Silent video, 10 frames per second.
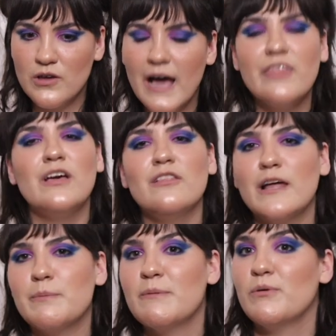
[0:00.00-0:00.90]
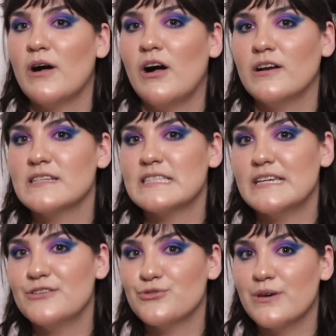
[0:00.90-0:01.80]
a lot of people will
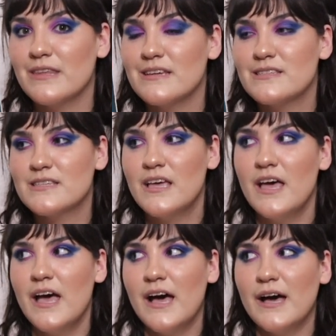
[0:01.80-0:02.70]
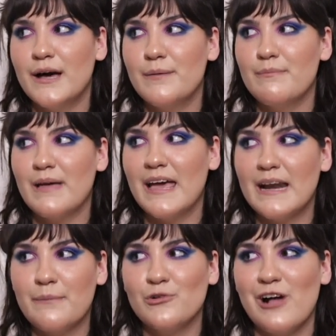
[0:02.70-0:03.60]
honestly enjoy this. And
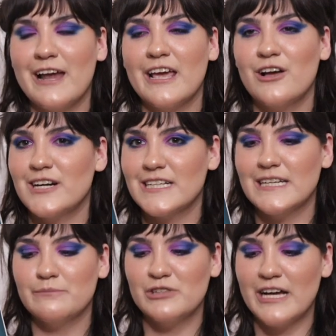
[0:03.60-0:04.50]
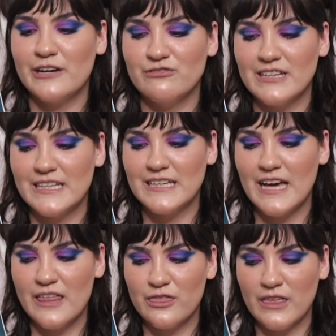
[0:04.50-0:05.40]
I'm glad I got it. I'm glad I read it.
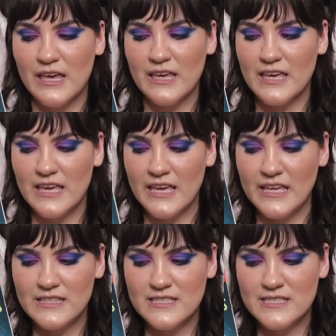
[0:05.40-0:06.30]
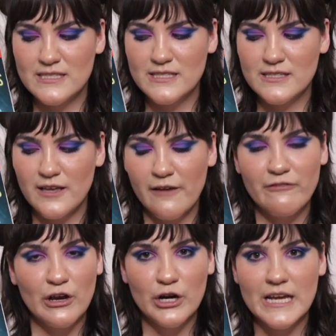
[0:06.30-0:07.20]
I think it's a
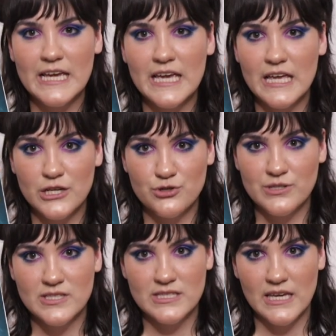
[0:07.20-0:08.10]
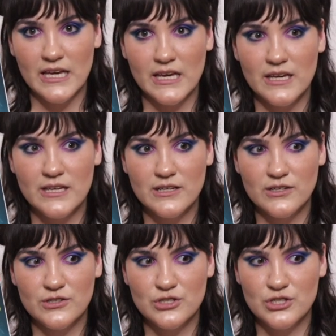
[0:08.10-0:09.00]
very interesting
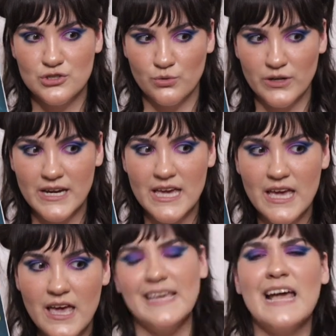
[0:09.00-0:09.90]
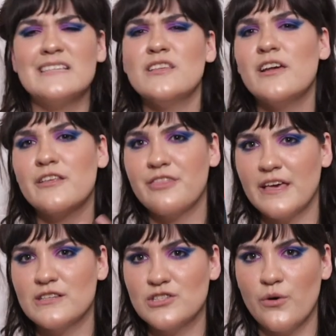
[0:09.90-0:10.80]
story. It has a lot of
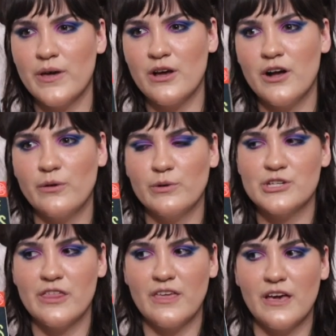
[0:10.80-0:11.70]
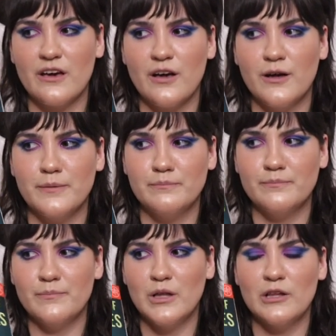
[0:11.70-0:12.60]
things going on, which I think, a
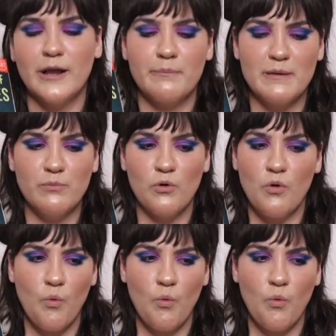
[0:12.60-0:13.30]
lot of people